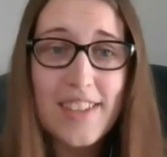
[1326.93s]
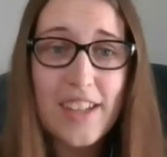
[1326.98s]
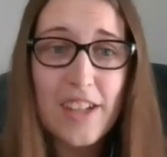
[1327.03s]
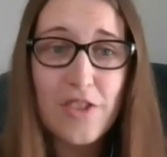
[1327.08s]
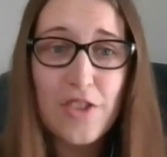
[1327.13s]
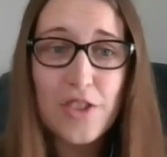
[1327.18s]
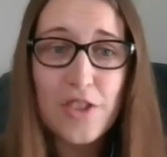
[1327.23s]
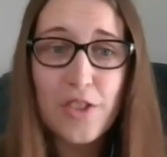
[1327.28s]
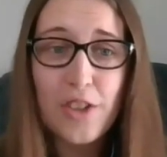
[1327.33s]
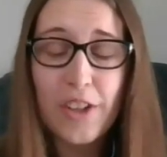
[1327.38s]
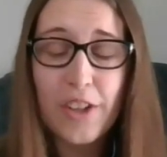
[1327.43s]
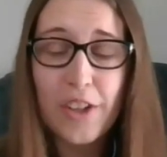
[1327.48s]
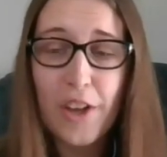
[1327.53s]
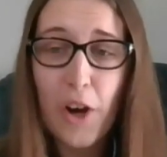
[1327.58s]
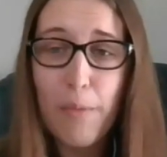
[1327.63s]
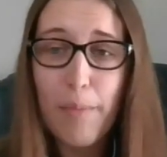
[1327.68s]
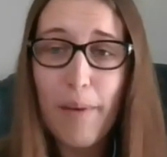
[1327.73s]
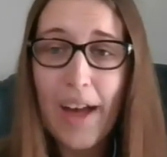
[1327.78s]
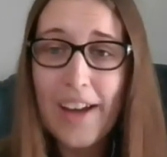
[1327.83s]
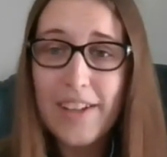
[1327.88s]
they're just going to
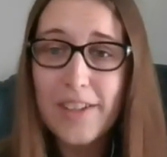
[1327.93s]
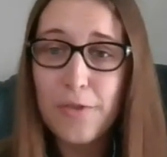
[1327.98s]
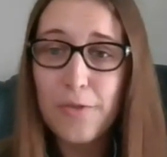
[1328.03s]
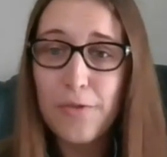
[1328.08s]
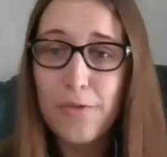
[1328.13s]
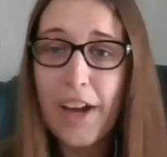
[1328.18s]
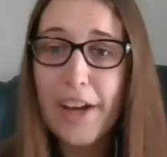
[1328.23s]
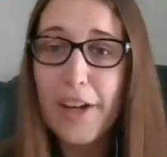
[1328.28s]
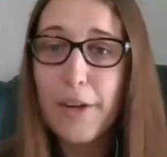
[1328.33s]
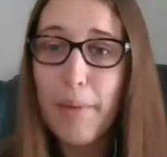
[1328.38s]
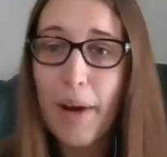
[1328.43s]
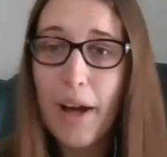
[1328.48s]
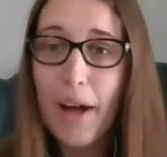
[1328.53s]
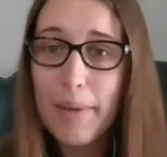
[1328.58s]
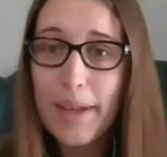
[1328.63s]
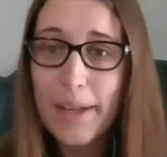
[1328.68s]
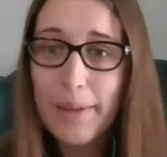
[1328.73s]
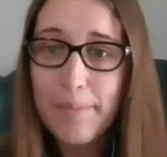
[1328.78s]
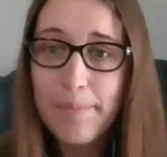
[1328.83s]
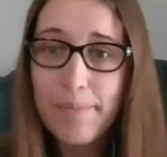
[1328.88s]
go back to
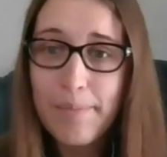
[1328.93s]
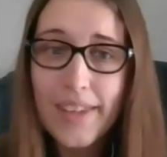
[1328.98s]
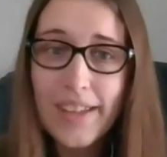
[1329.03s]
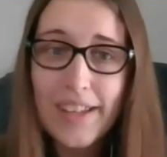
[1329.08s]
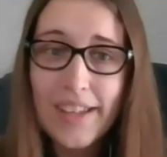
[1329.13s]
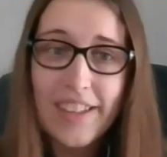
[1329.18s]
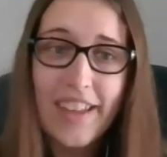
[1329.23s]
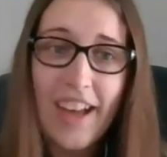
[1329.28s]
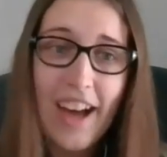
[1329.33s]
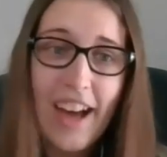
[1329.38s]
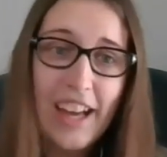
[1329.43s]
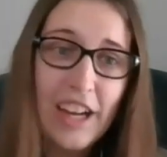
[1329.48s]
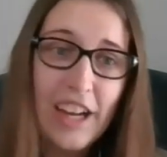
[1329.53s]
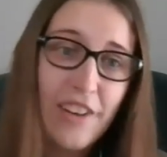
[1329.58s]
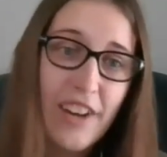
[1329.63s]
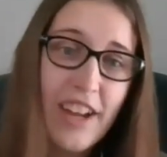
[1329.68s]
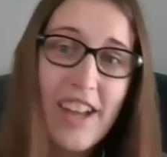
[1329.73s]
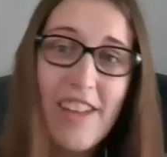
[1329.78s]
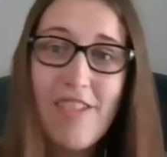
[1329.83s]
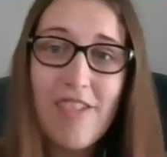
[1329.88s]
firebombing and the
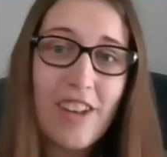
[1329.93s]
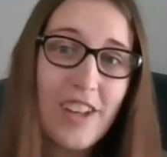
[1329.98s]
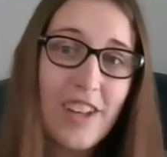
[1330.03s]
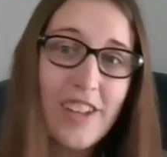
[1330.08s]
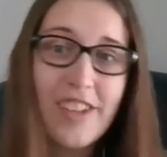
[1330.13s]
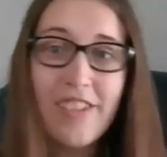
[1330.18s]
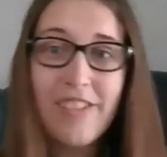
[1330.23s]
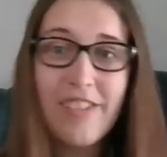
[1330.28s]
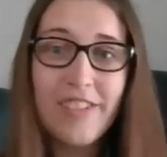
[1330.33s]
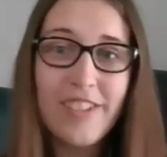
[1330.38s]
IRA is going to